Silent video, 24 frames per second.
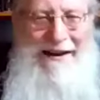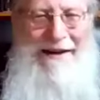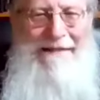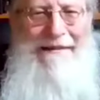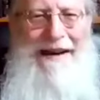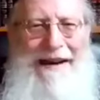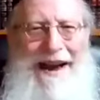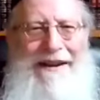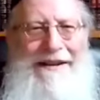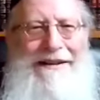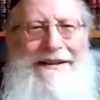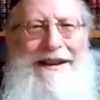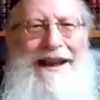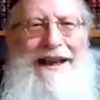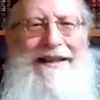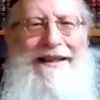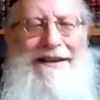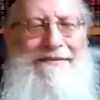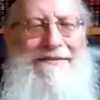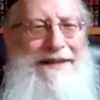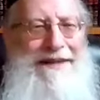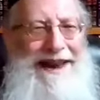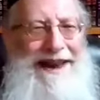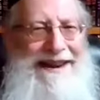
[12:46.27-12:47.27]
come out
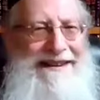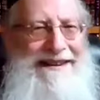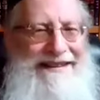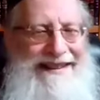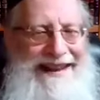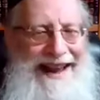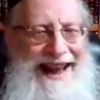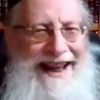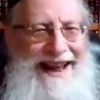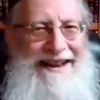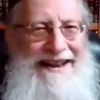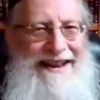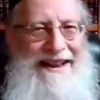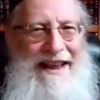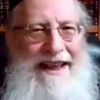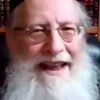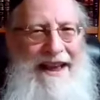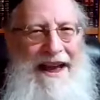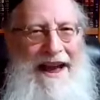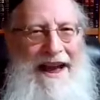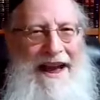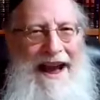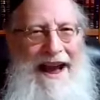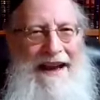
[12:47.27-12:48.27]
and the man is dead.
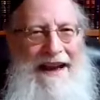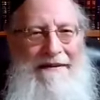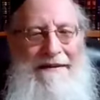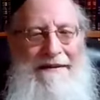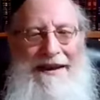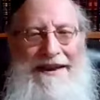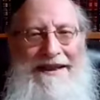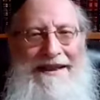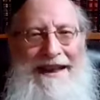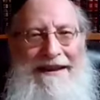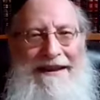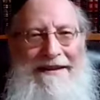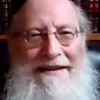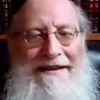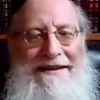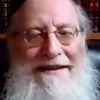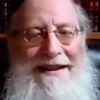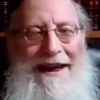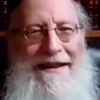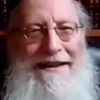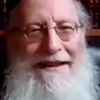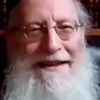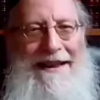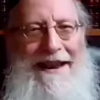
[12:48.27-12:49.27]
I mean, they
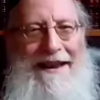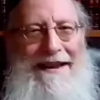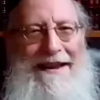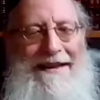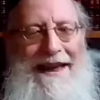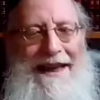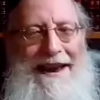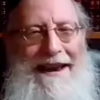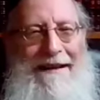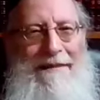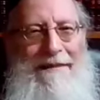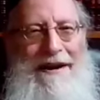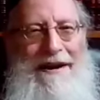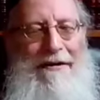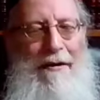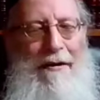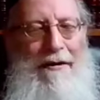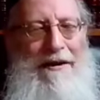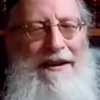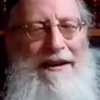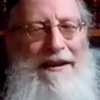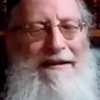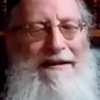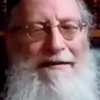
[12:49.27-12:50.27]
they they they can be
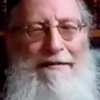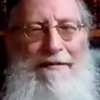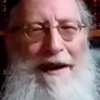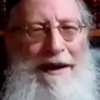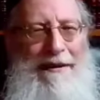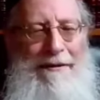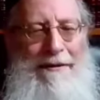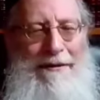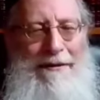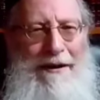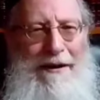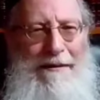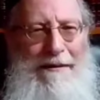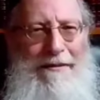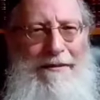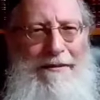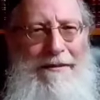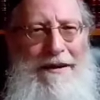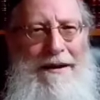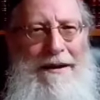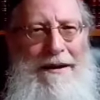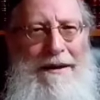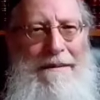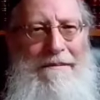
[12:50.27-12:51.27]
totally swallowed up
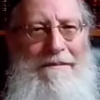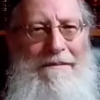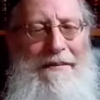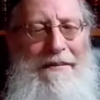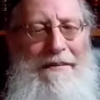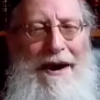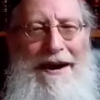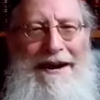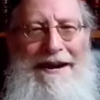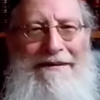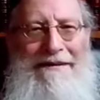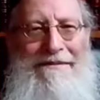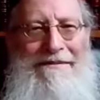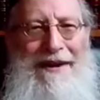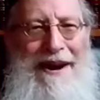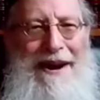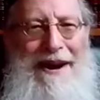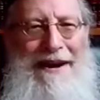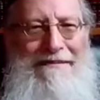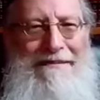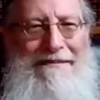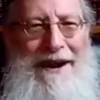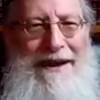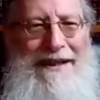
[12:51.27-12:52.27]
by
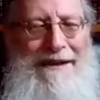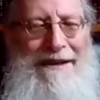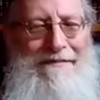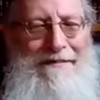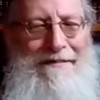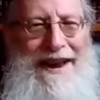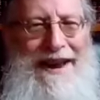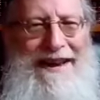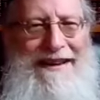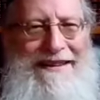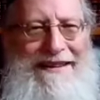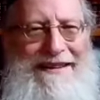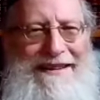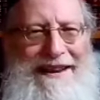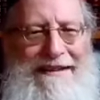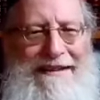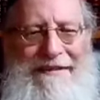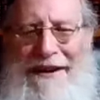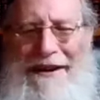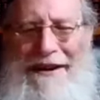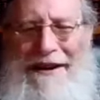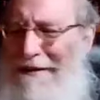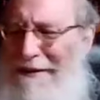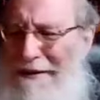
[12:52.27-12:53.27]
by by the past. I
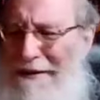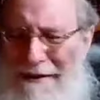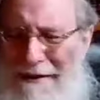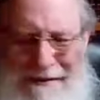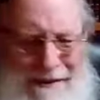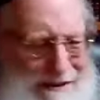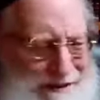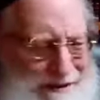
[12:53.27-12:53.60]
mean, look